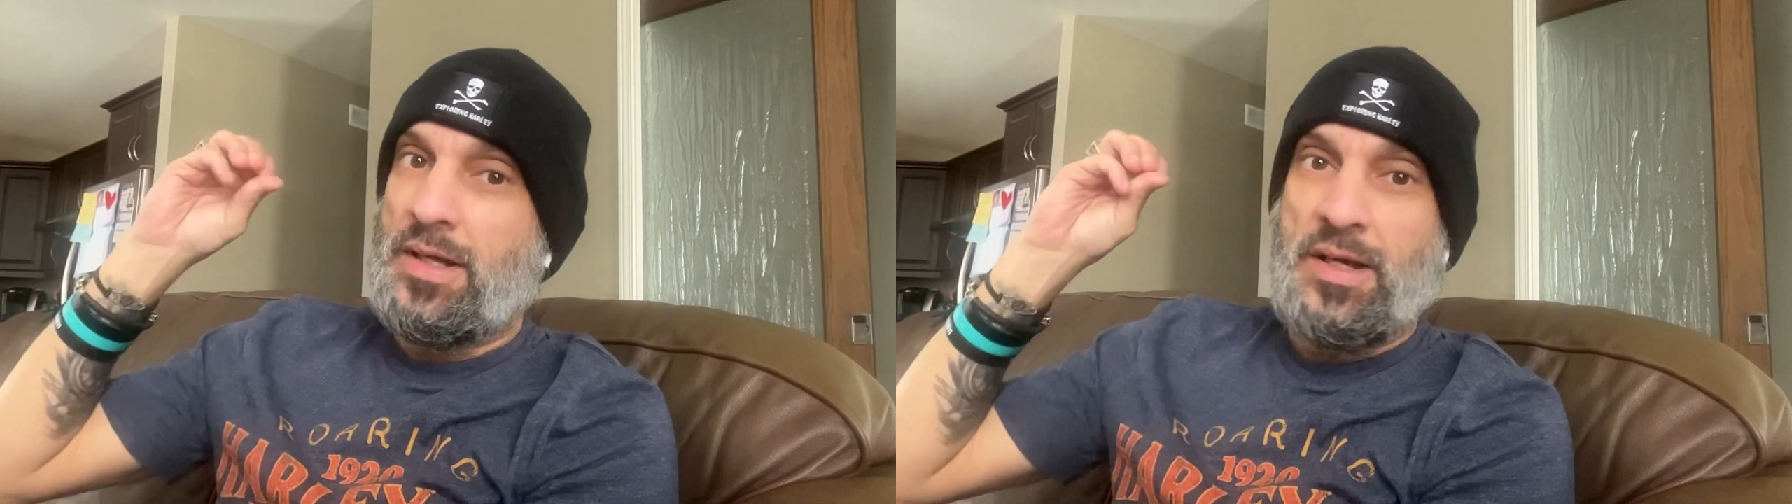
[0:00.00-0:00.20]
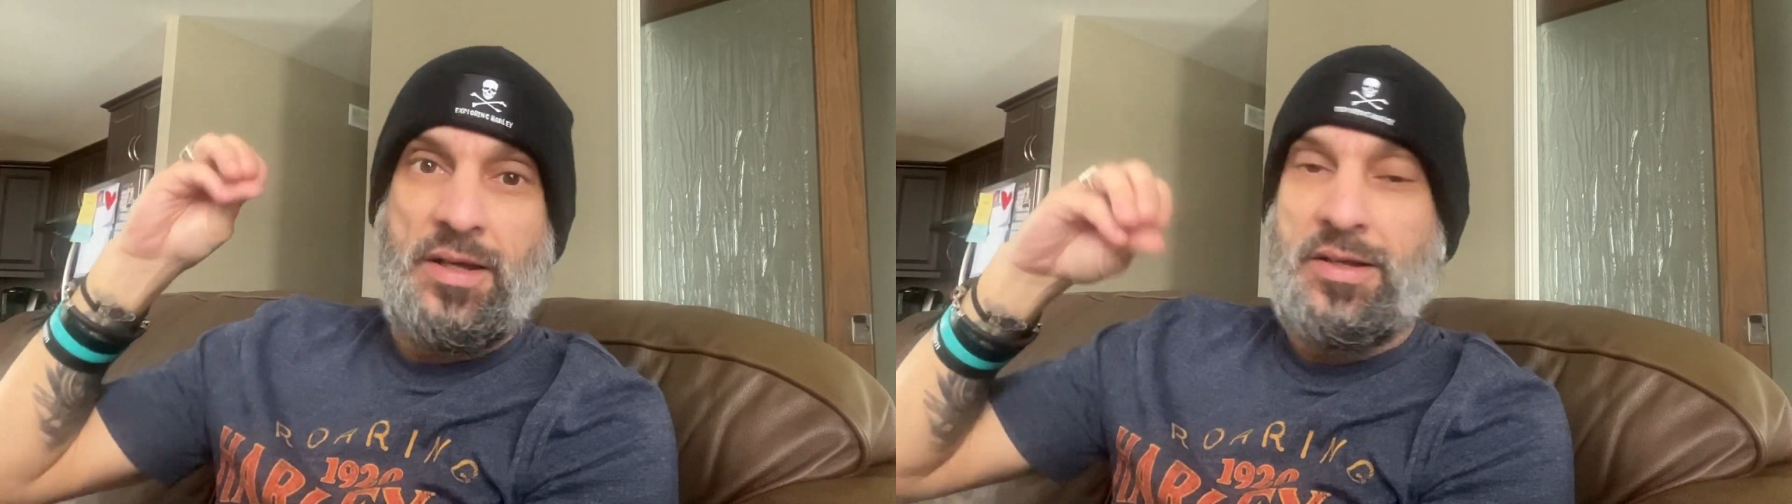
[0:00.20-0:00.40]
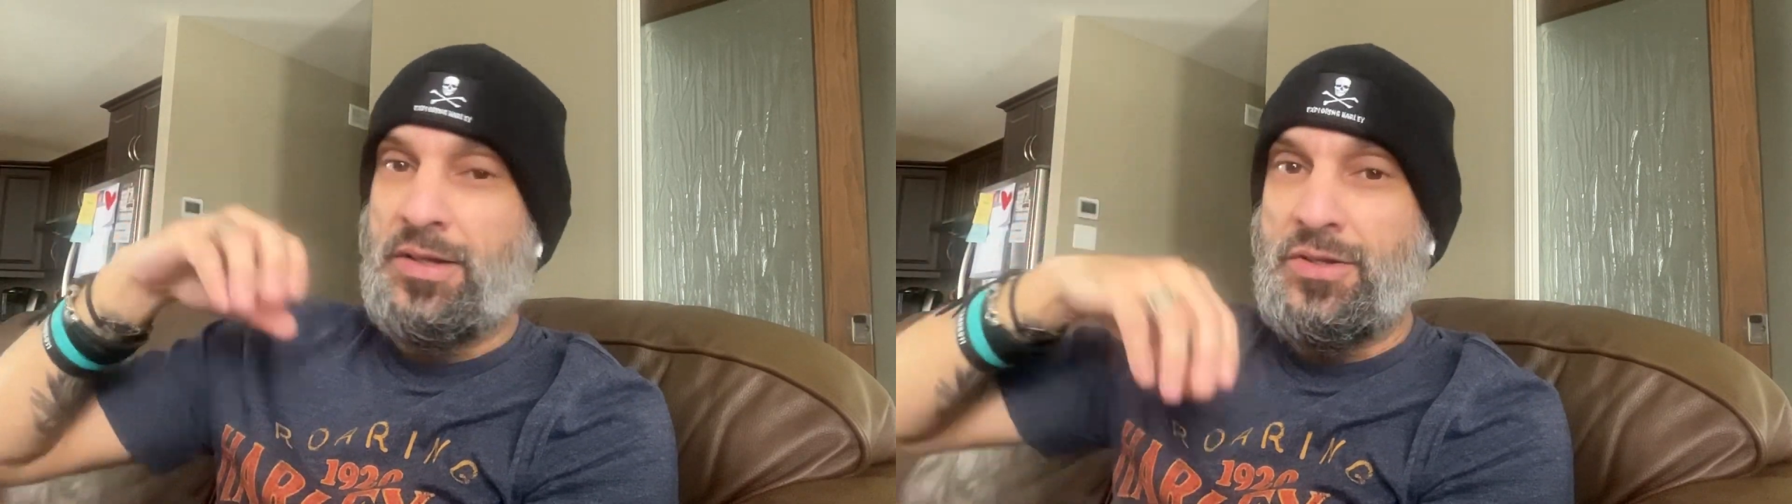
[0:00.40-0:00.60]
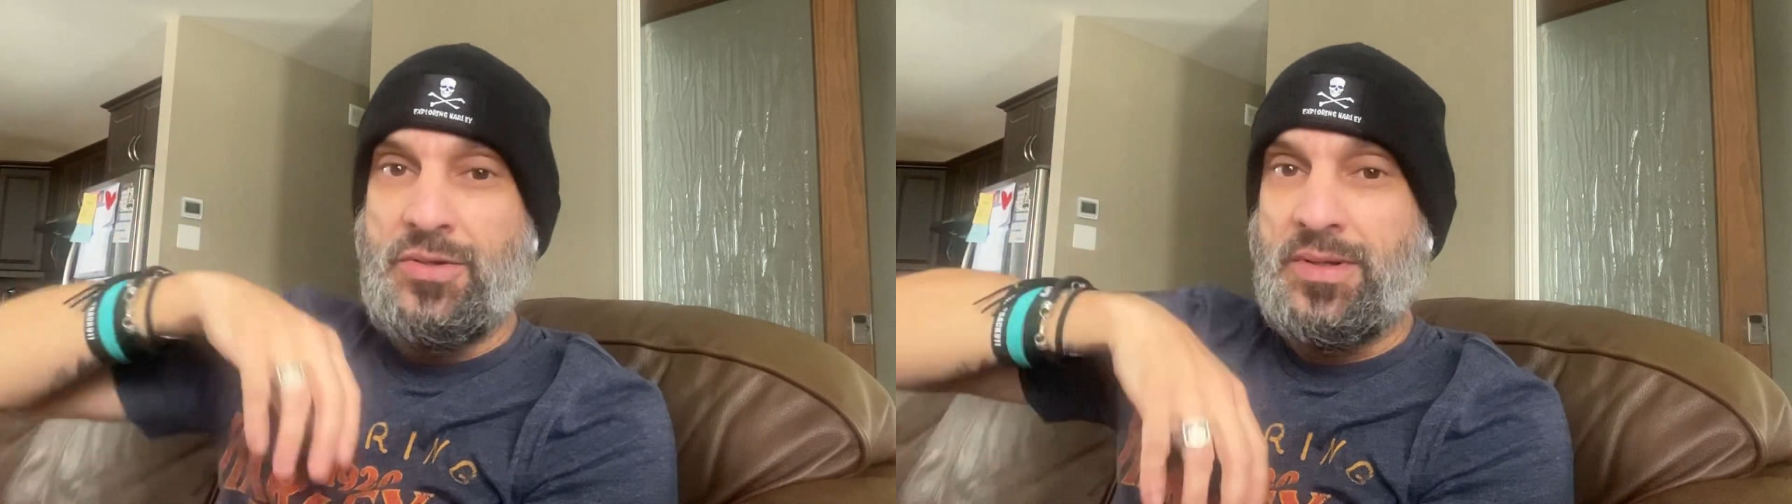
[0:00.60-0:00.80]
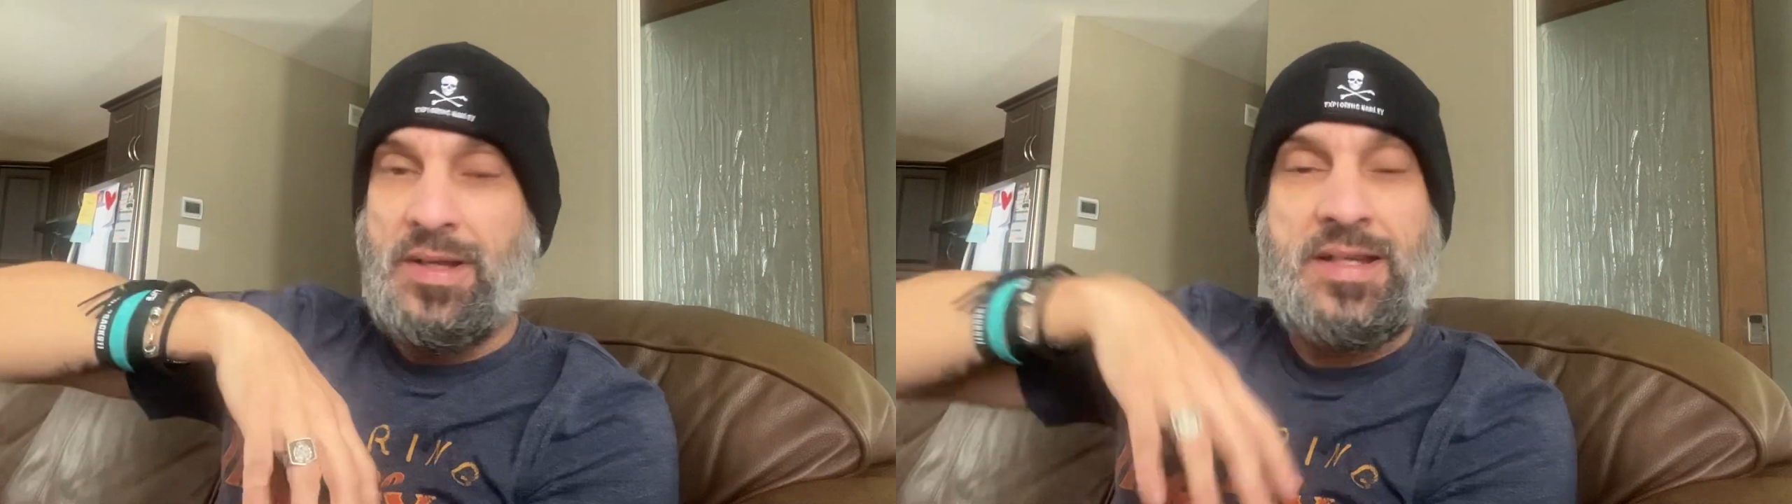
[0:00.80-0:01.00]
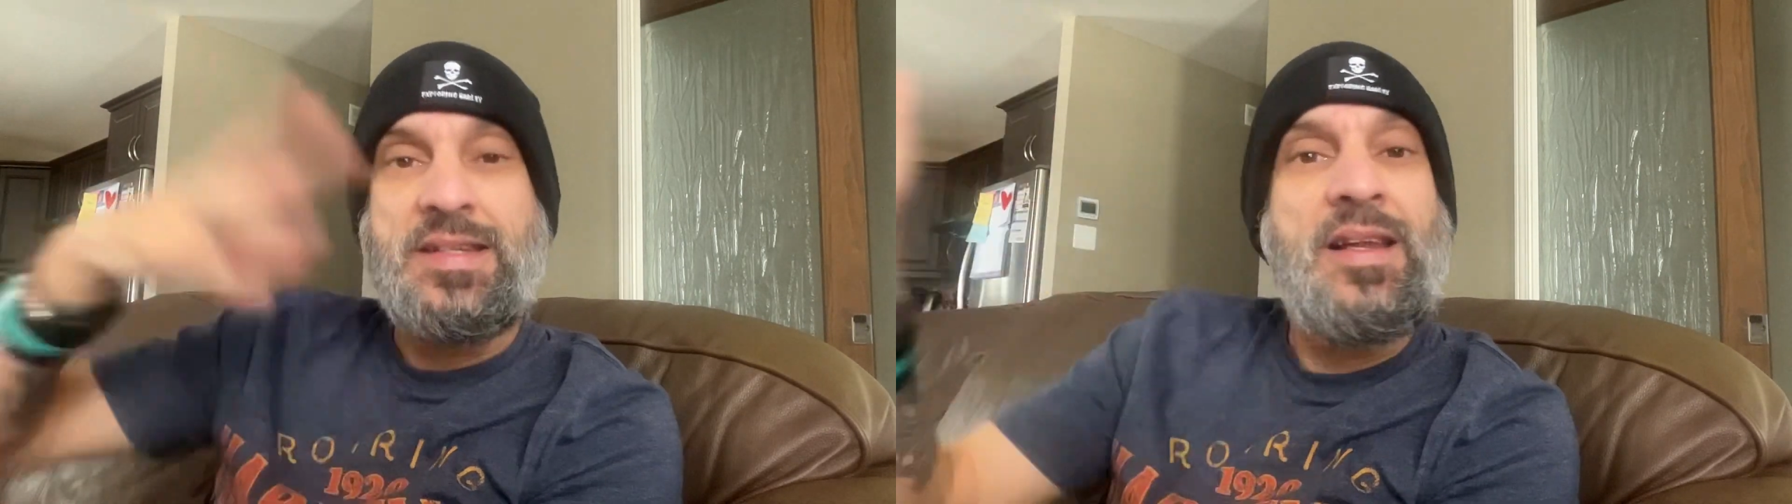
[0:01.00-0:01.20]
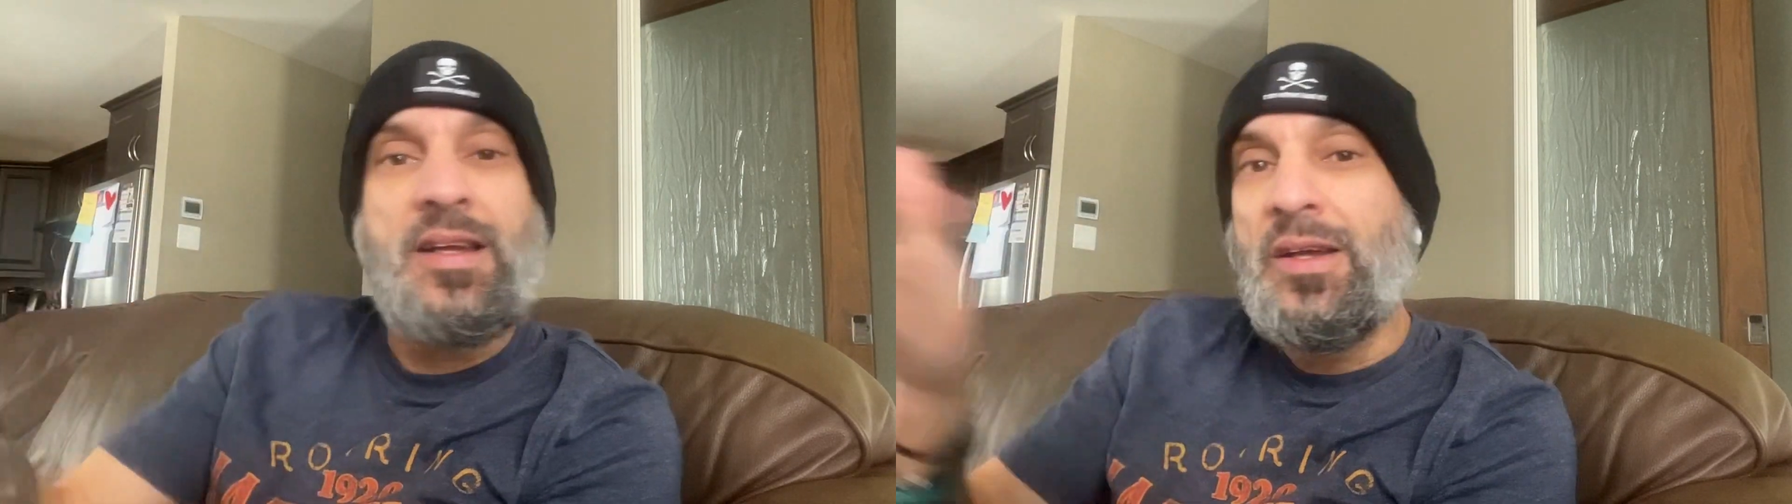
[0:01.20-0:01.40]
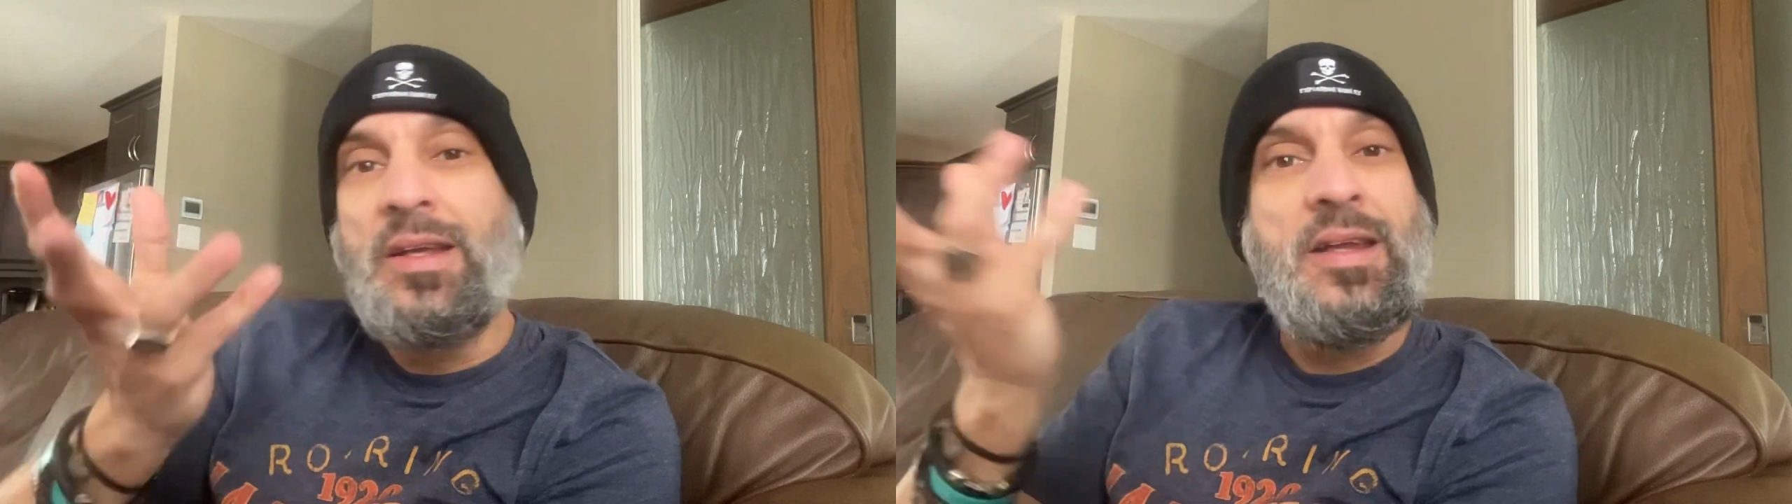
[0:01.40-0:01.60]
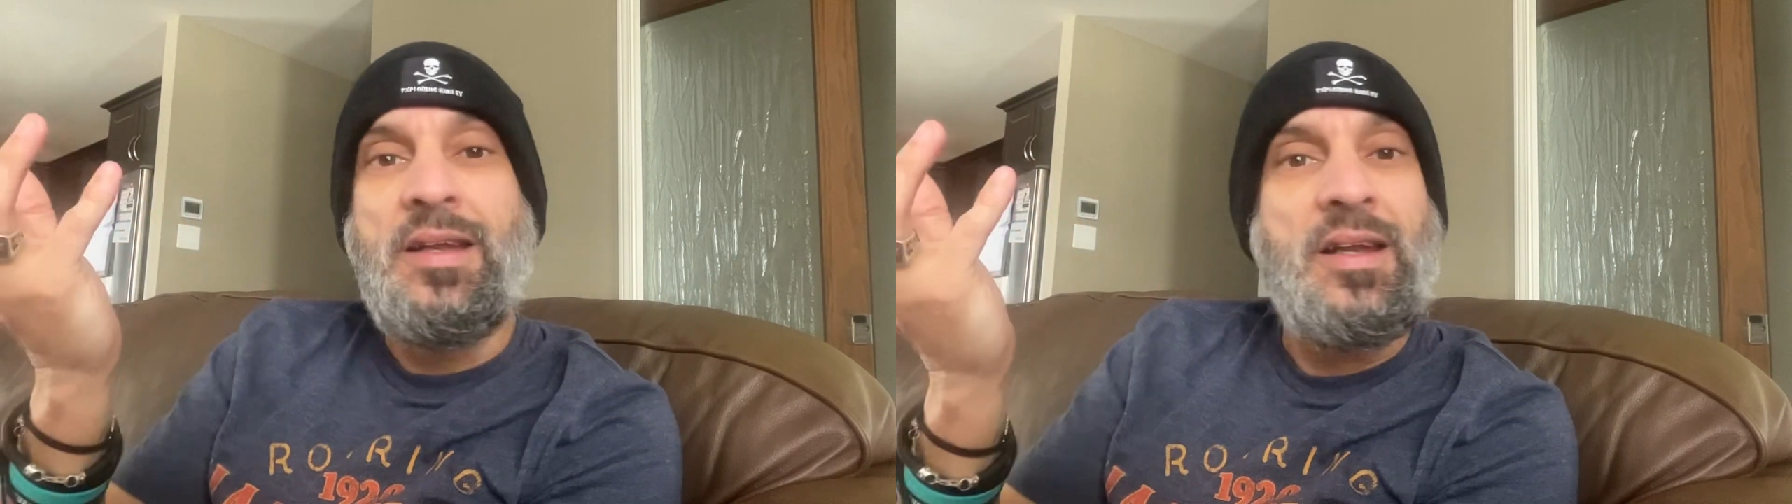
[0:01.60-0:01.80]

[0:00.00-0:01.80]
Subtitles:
It's like an